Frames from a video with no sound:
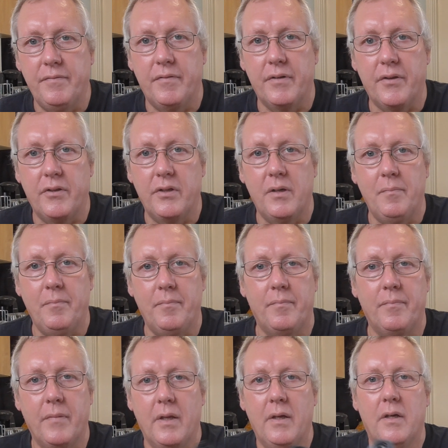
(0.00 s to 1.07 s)
for a thumb,
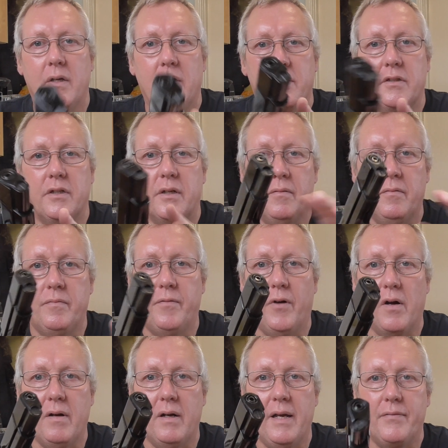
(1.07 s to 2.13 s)
so you can
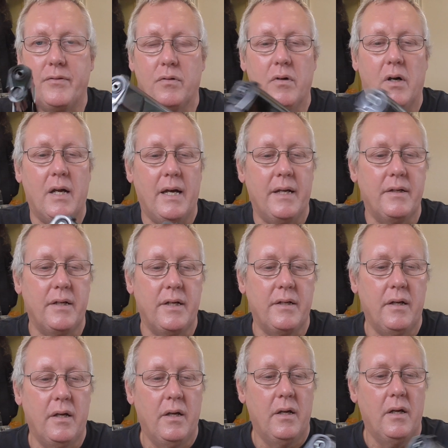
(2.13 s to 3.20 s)
fire it left or right-handed.
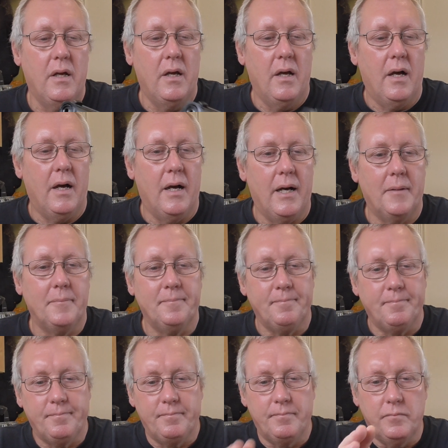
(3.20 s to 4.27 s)

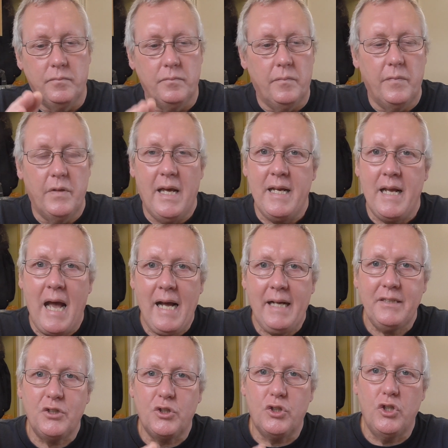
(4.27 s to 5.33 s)
It
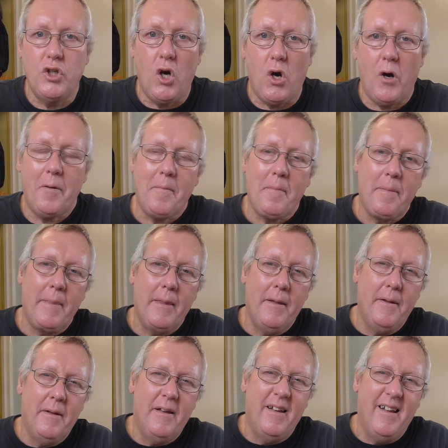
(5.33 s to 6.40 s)
has got
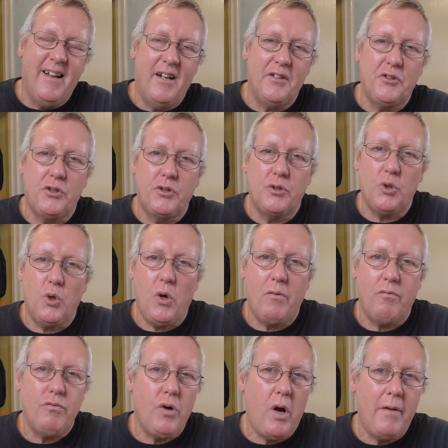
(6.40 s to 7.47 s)
a sort
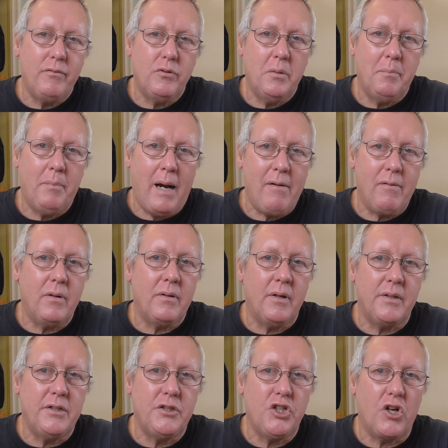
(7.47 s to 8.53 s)
of rifle barrel. I
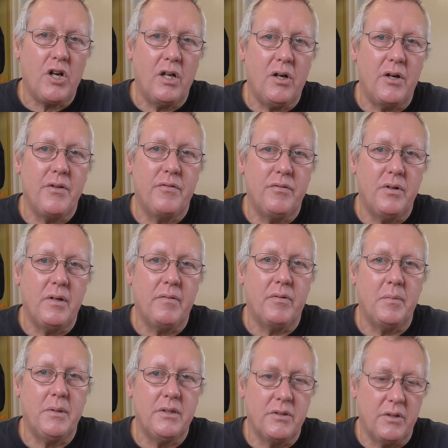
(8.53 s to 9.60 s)
did shine a light through it
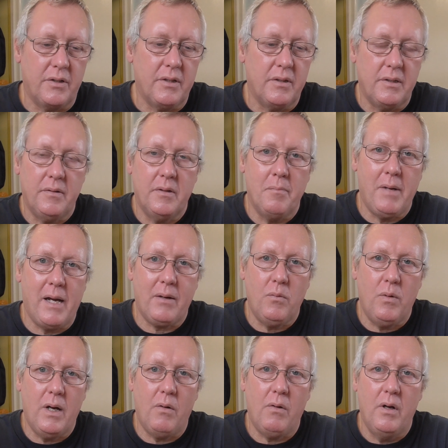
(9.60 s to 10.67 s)
from inside the mag
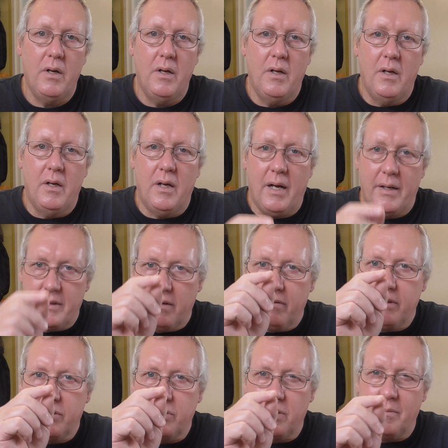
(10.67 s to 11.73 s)
well, and there
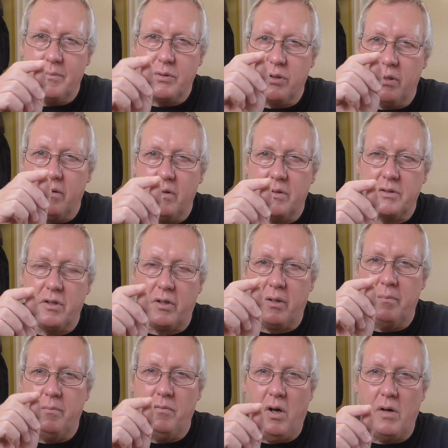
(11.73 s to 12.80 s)
is some sort of, looks
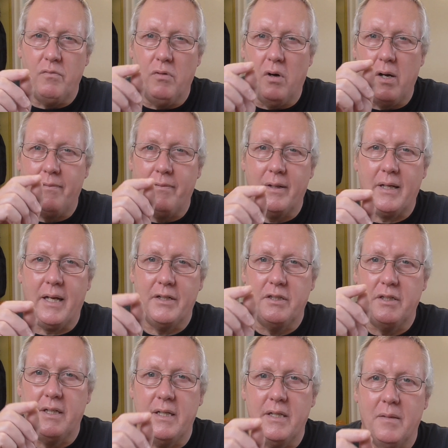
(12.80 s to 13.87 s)
like rifling
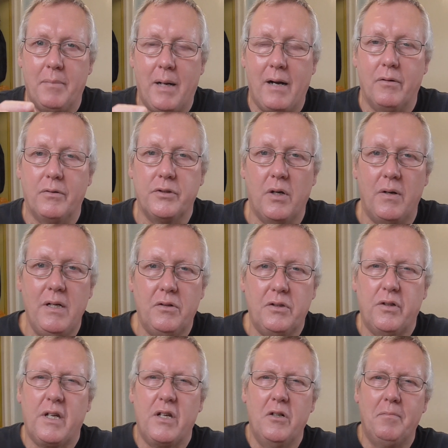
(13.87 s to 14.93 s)
actually in the barrel. So it looks
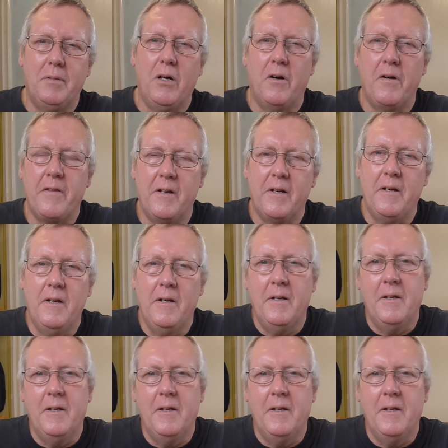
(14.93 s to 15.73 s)
like it could be either